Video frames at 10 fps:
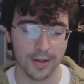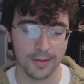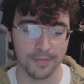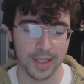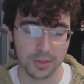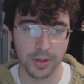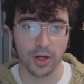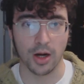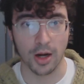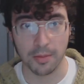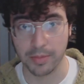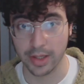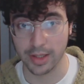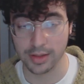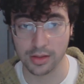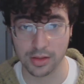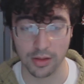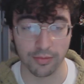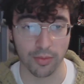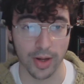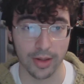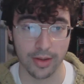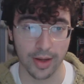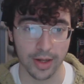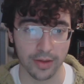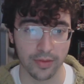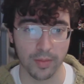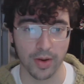it's been a hot minute since I've read any of them.